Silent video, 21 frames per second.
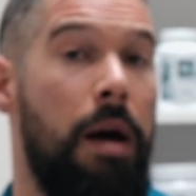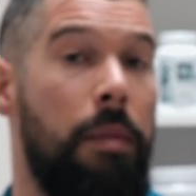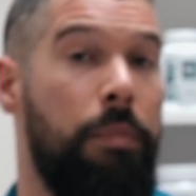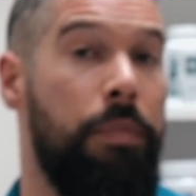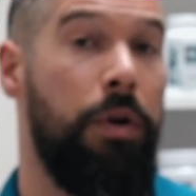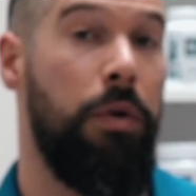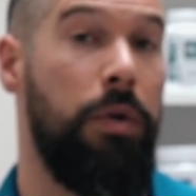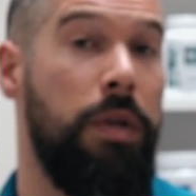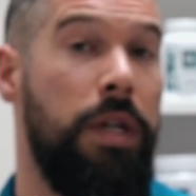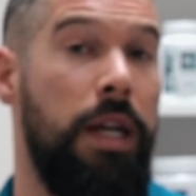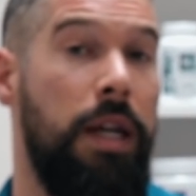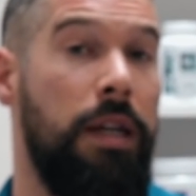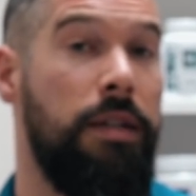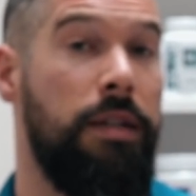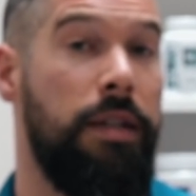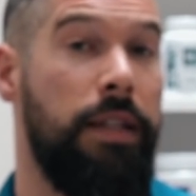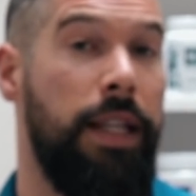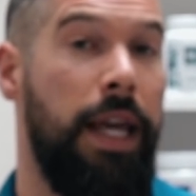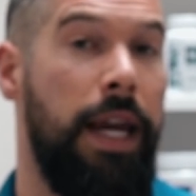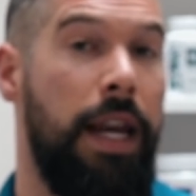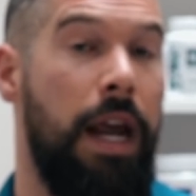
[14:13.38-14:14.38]

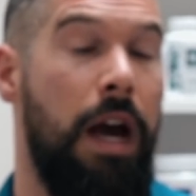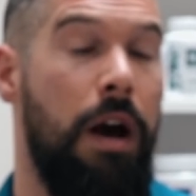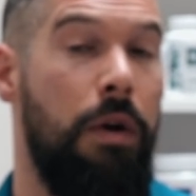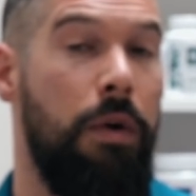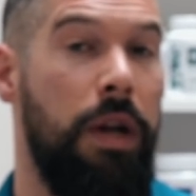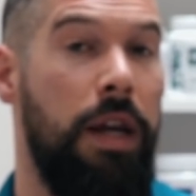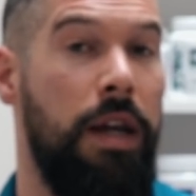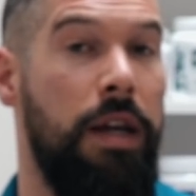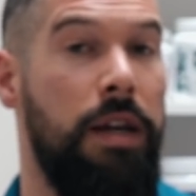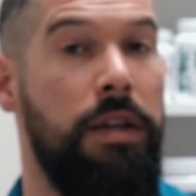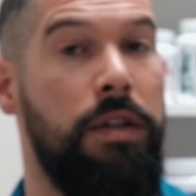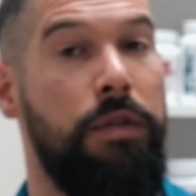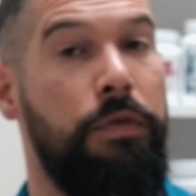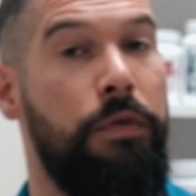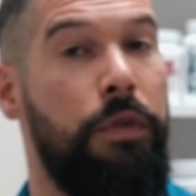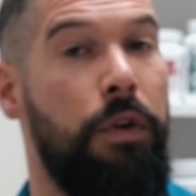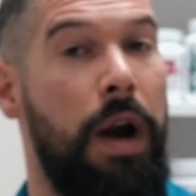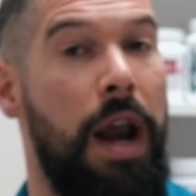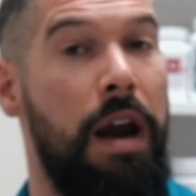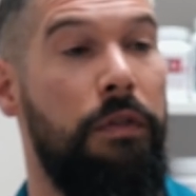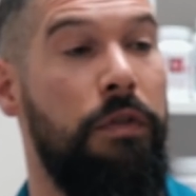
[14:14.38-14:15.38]
proteins laid out is
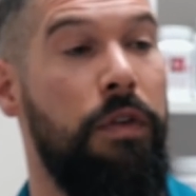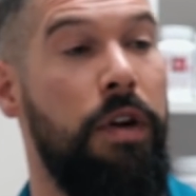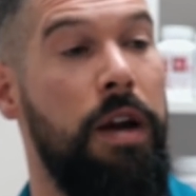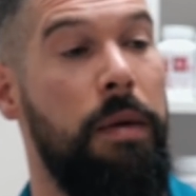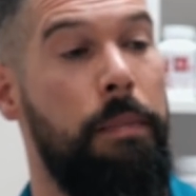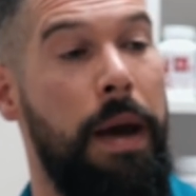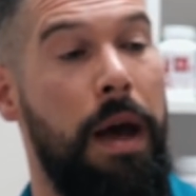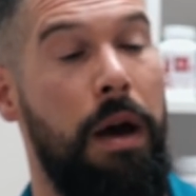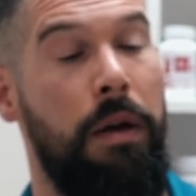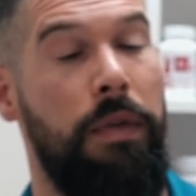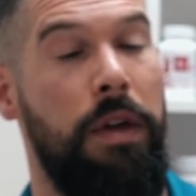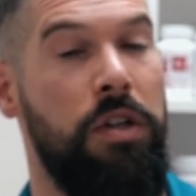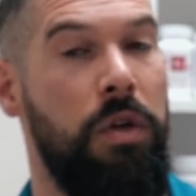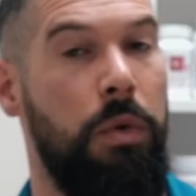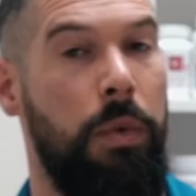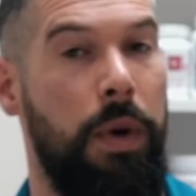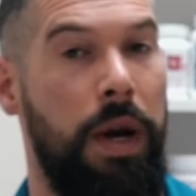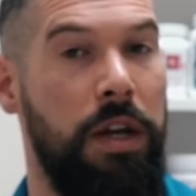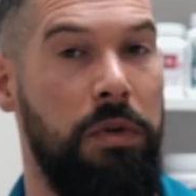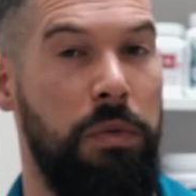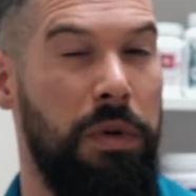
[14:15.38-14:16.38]
for every pound that she
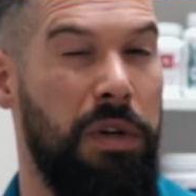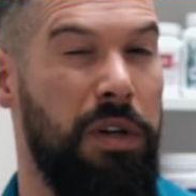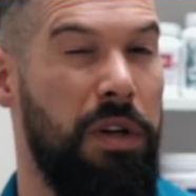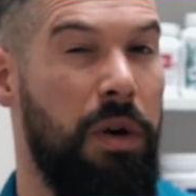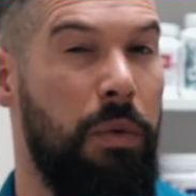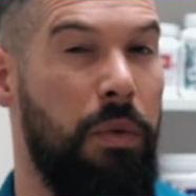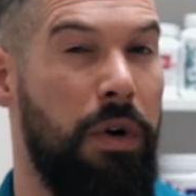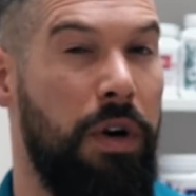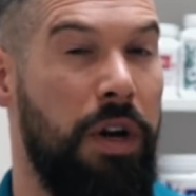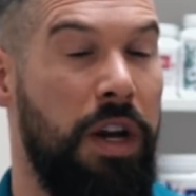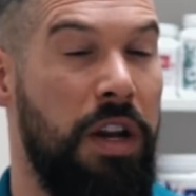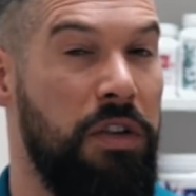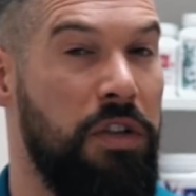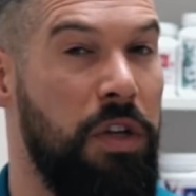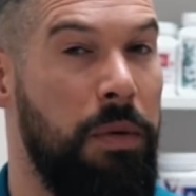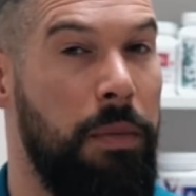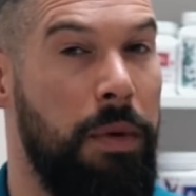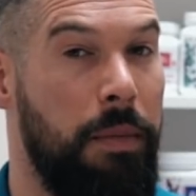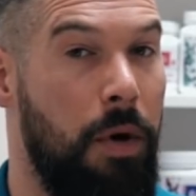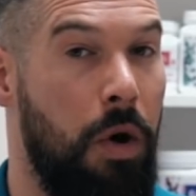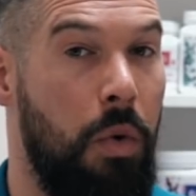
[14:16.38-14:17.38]
weighs, we're
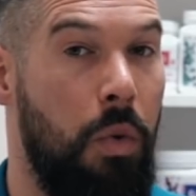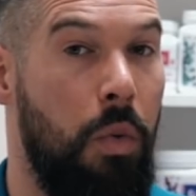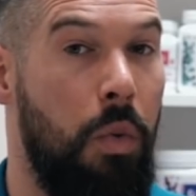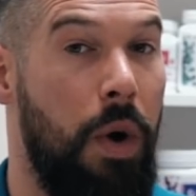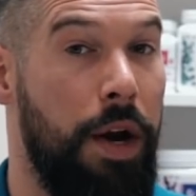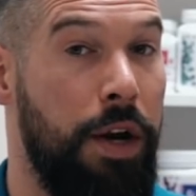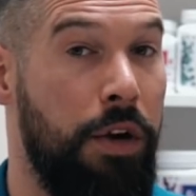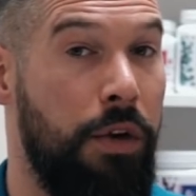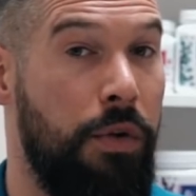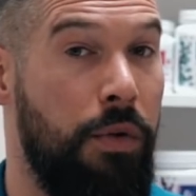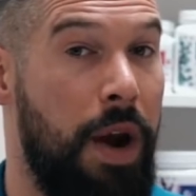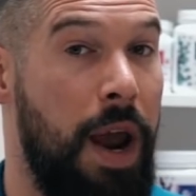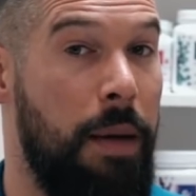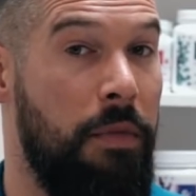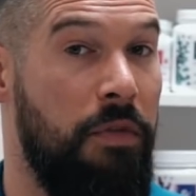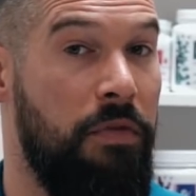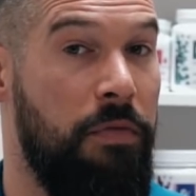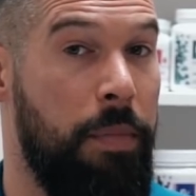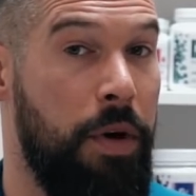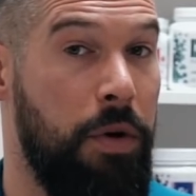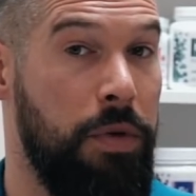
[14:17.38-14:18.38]
consuming about 1 gram
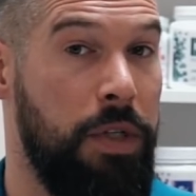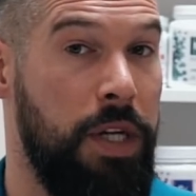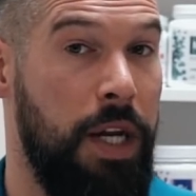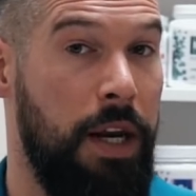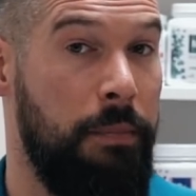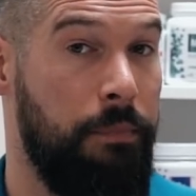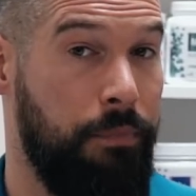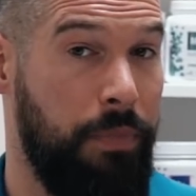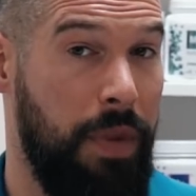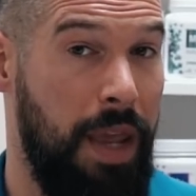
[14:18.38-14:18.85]
of protein,